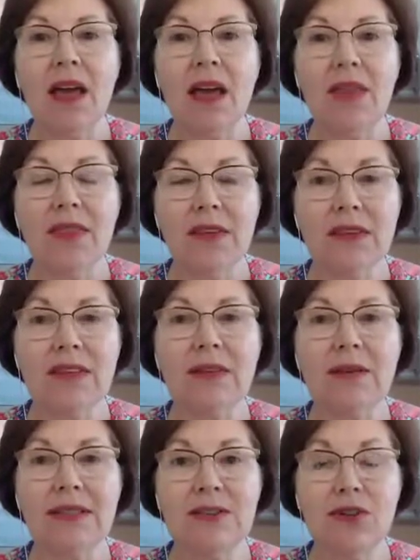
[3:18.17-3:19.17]
This
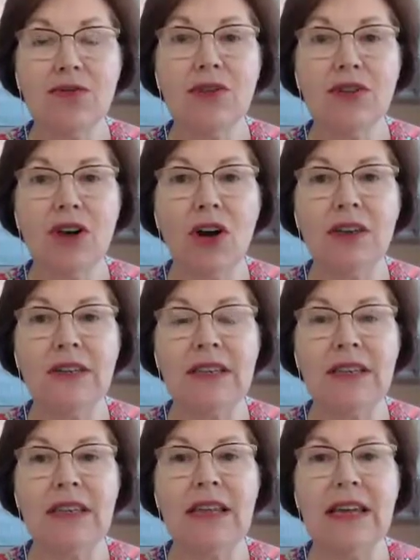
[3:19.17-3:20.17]

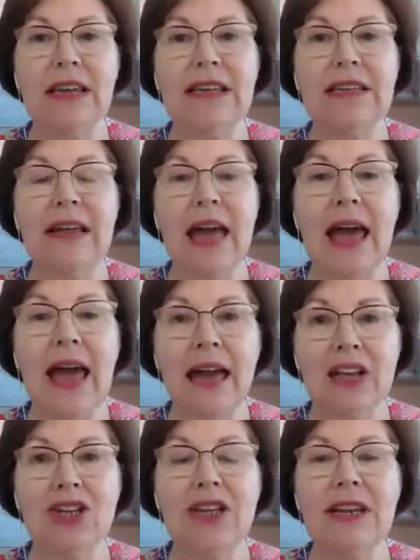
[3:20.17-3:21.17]
neurotoxin is
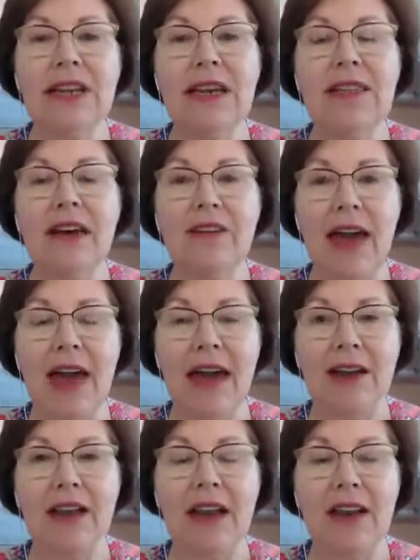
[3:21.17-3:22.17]
actually, they've
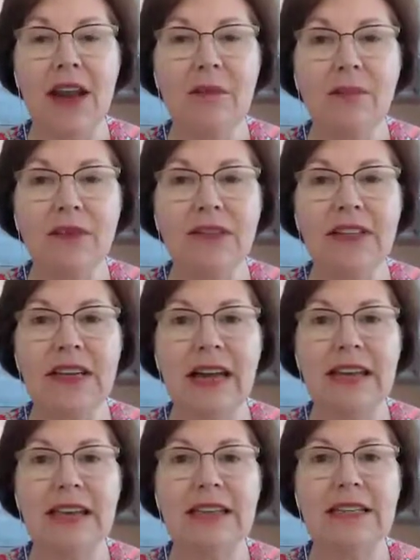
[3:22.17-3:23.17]
had a number of
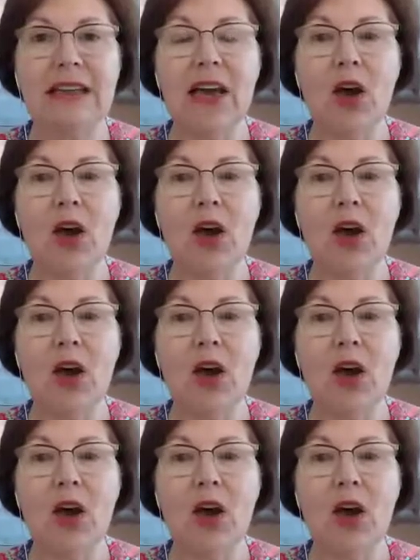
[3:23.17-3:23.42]
studies